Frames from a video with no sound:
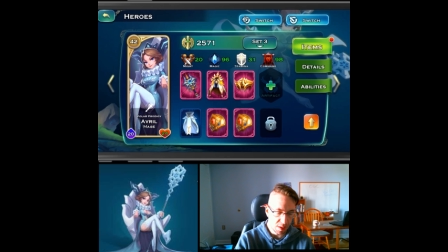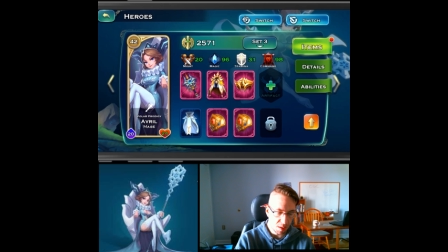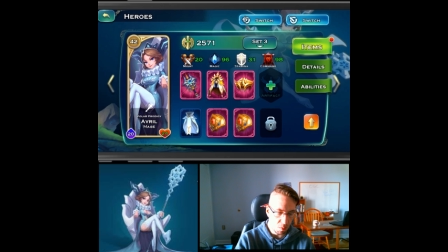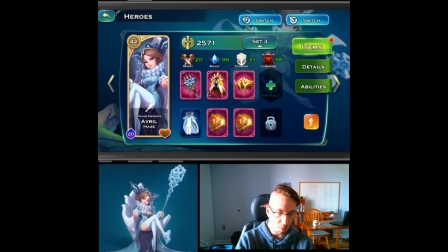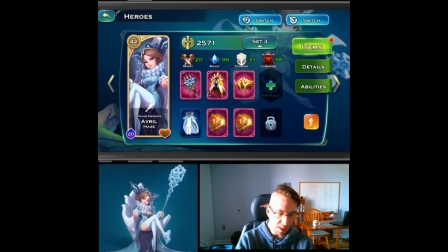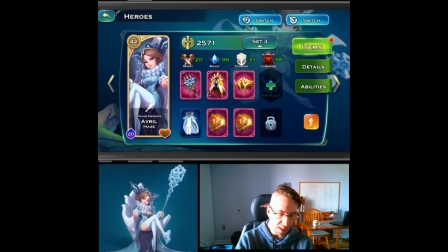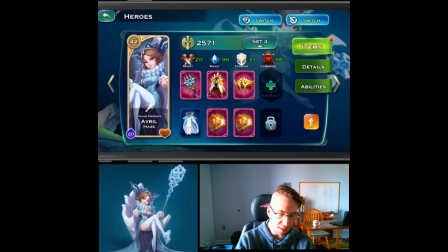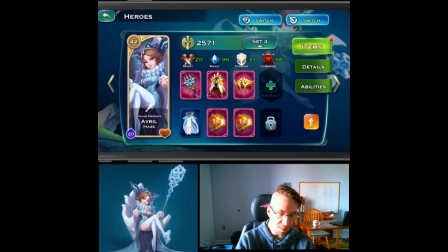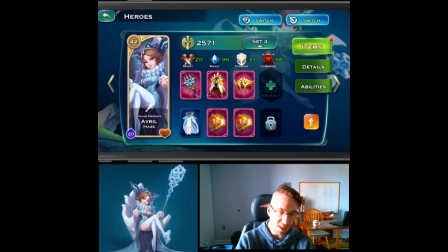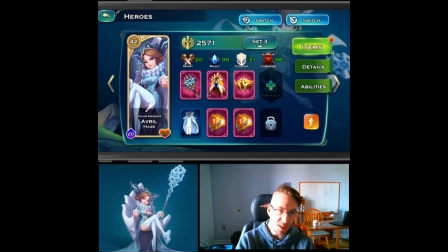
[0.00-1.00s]
When it
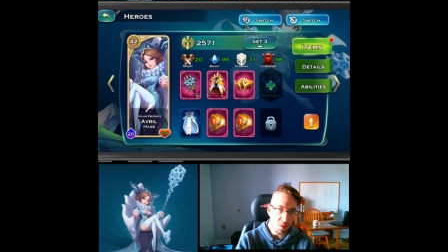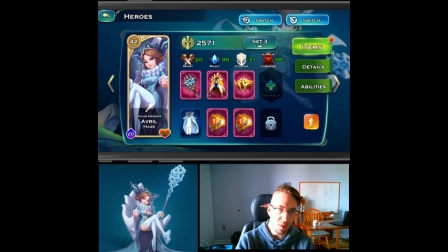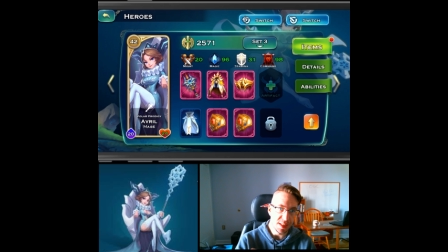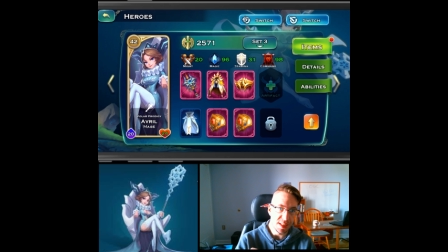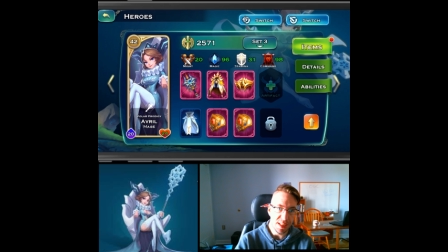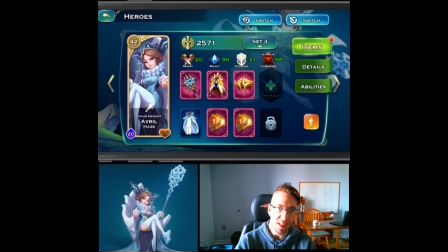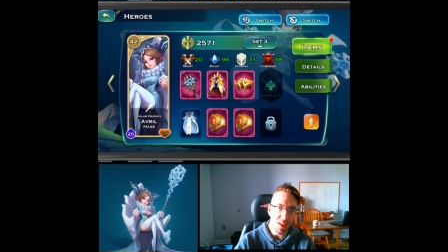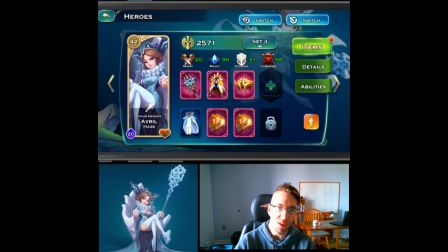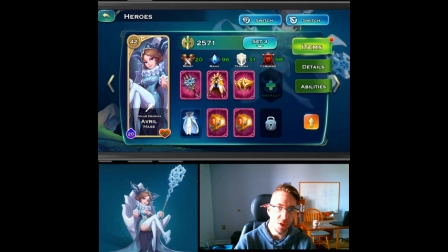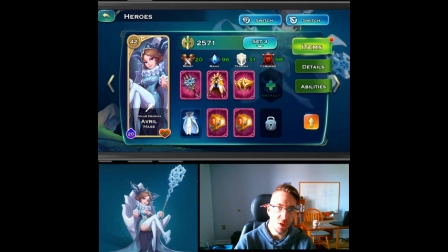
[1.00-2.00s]
comes to doing
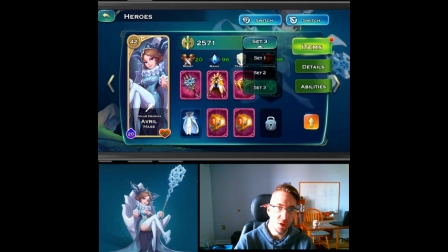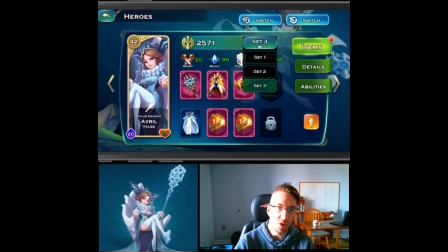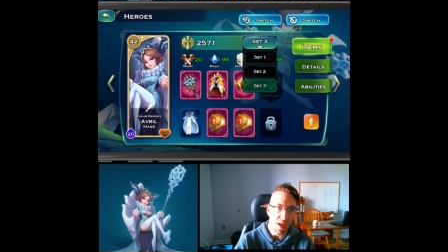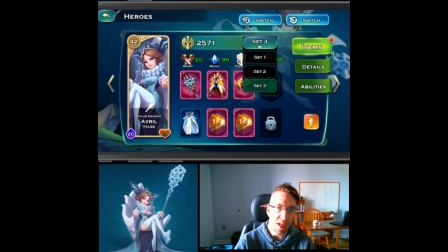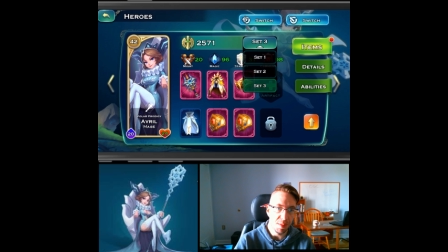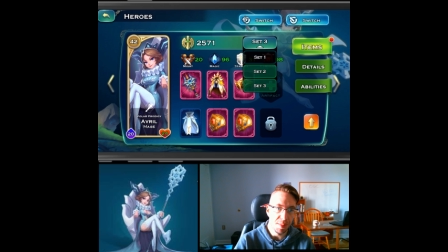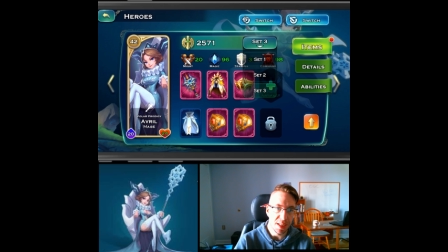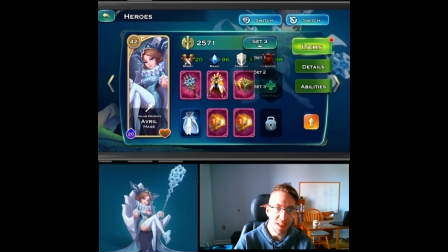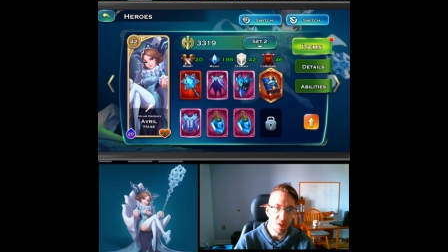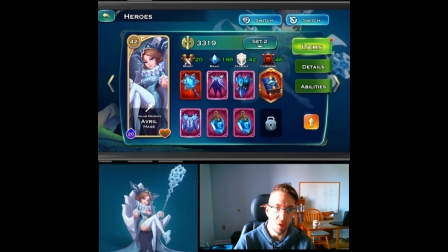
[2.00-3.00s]
Siege, Dragon
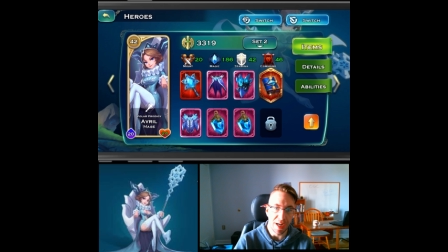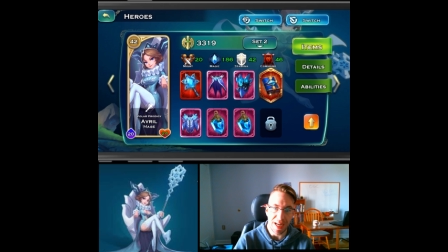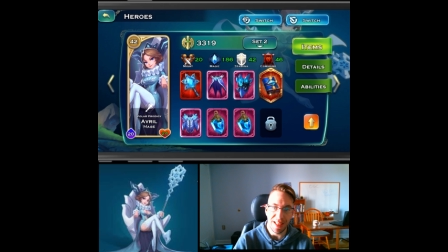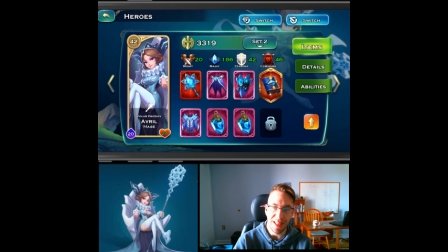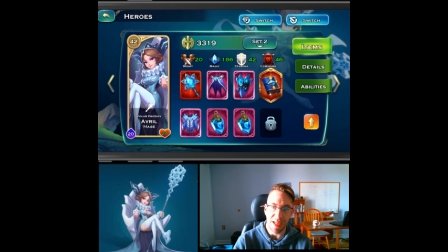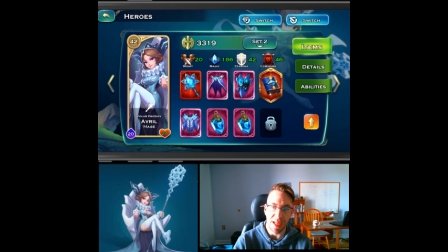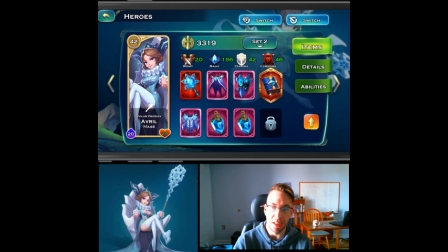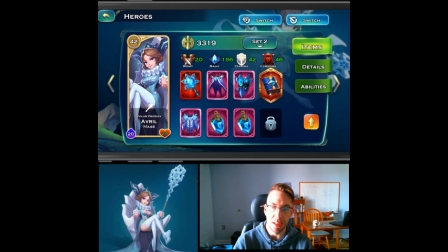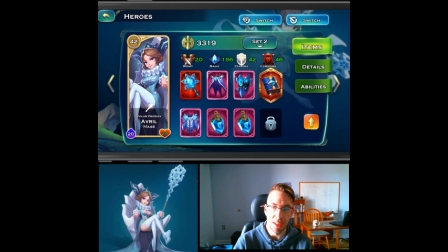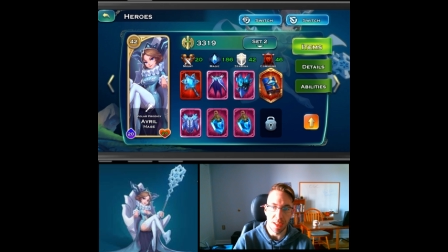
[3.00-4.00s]
Abyss, or anything
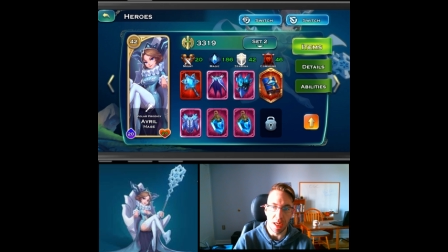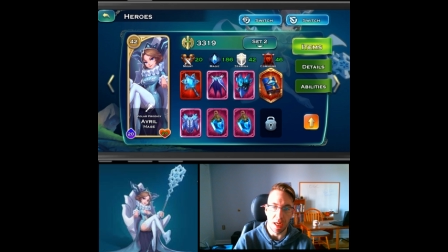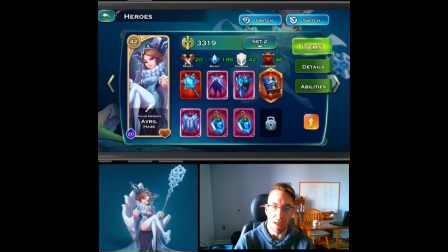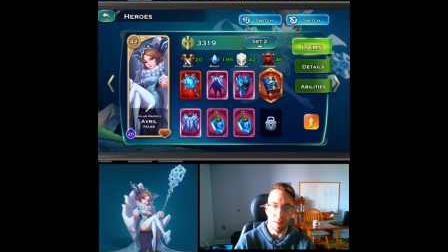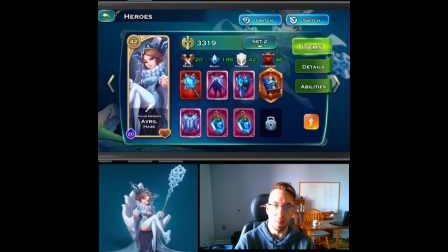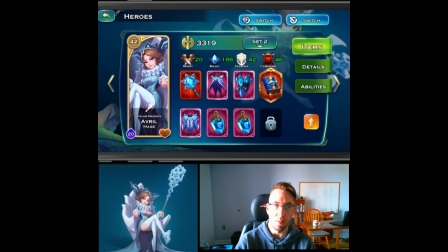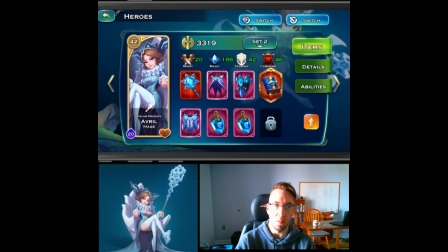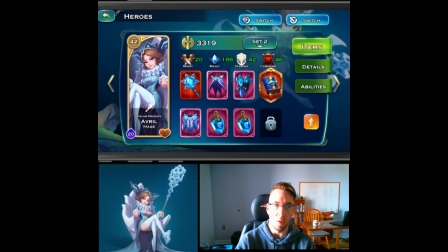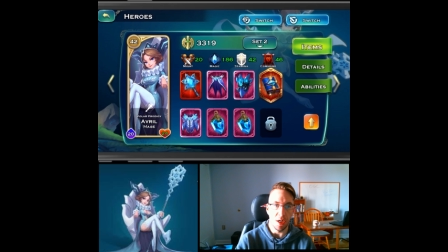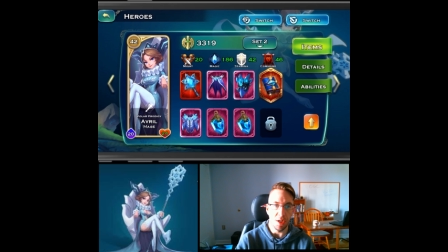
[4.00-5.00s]
else
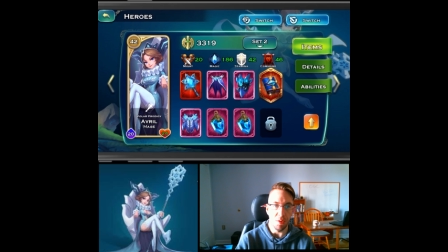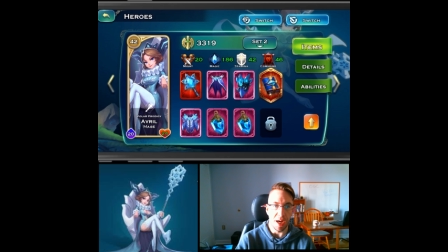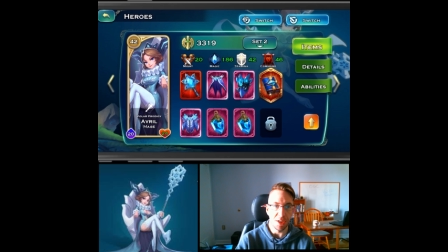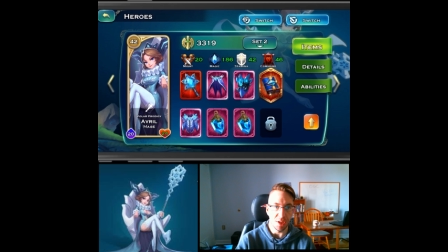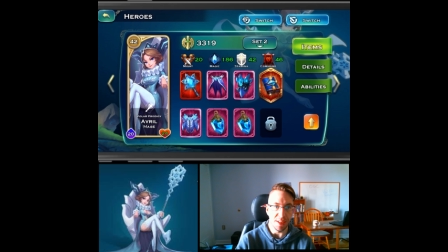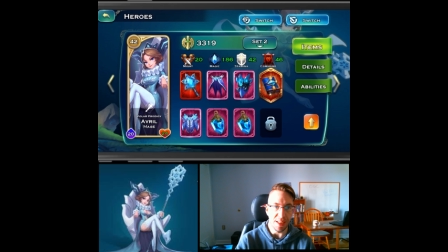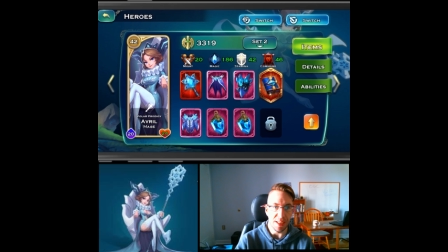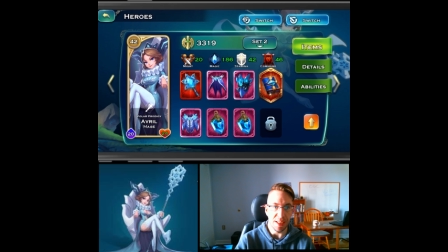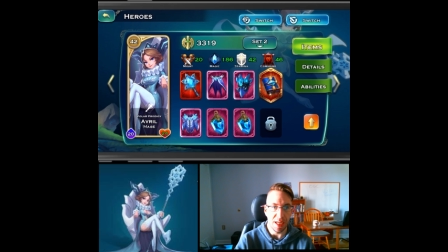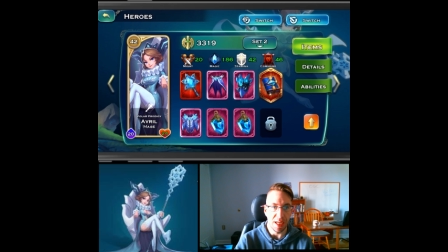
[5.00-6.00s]
where you actually
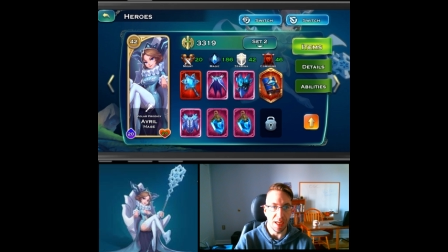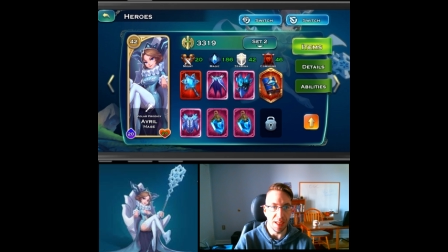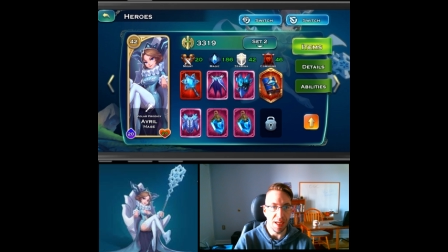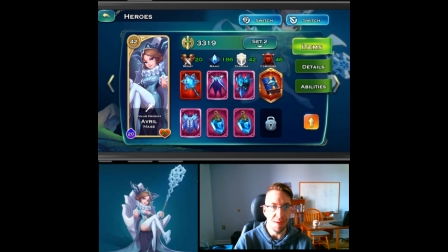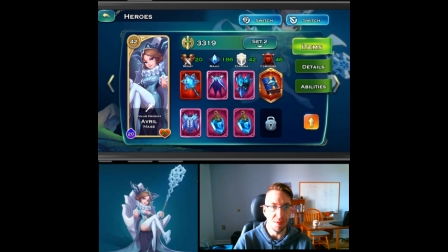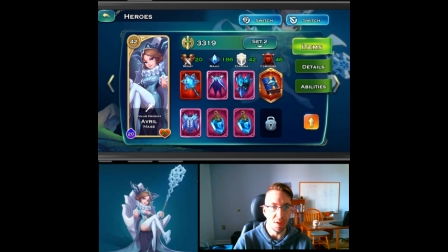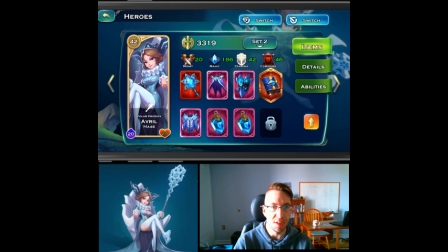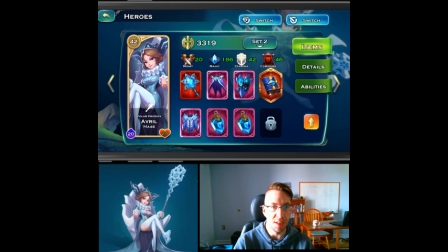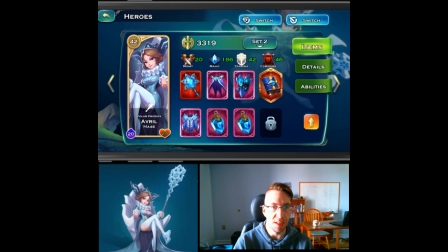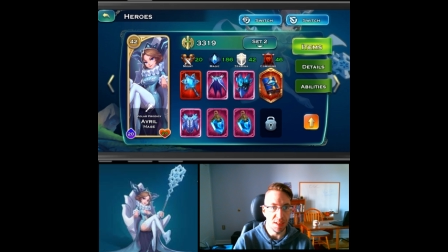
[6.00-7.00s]
need Avril
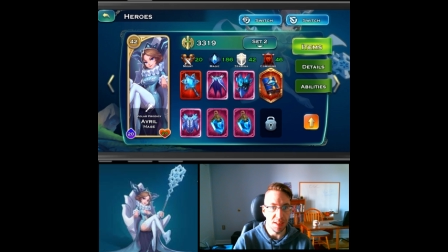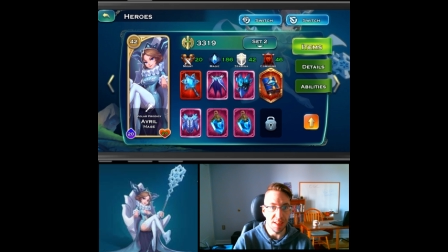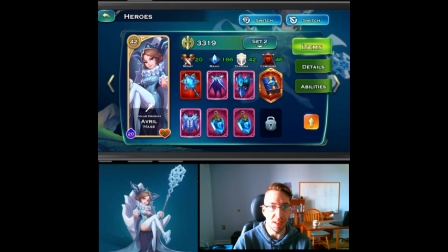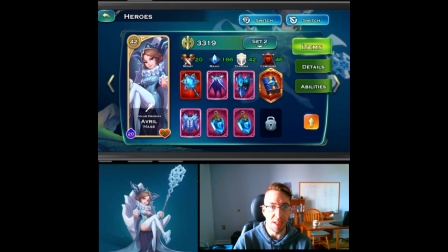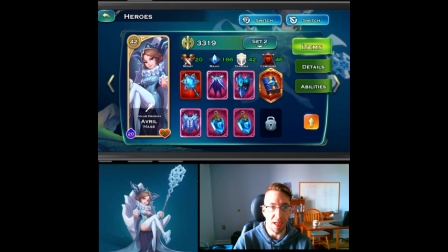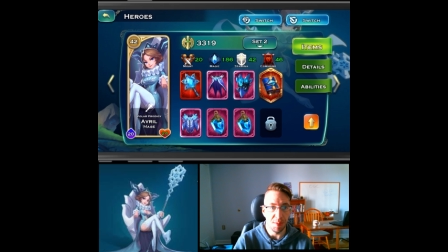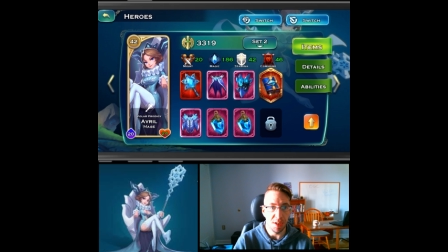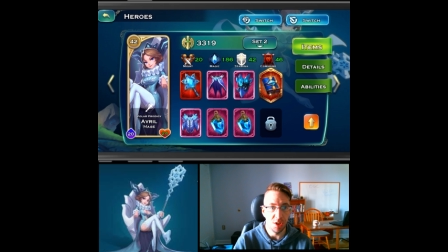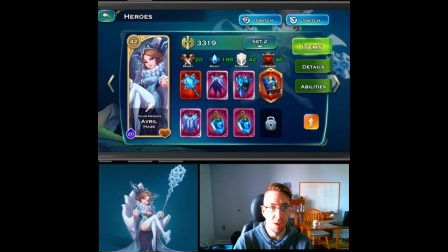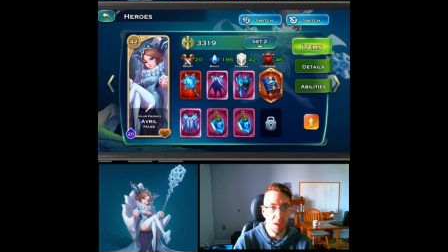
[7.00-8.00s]
to deal
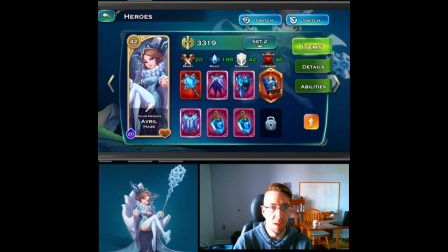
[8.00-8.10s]
damage,